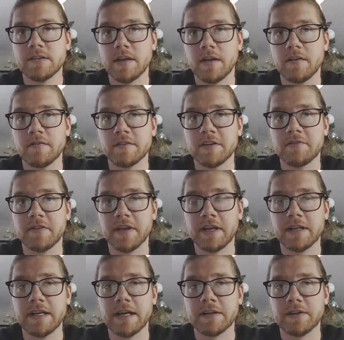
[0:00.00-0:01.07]
of different
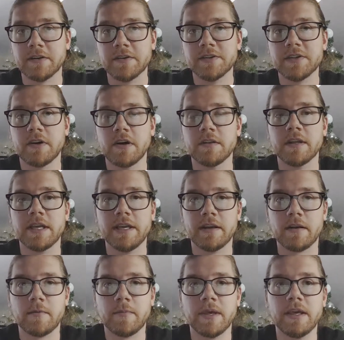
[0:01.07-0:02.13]
connectors on
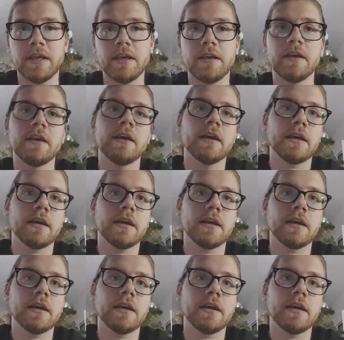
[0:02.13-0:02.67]
the ERP,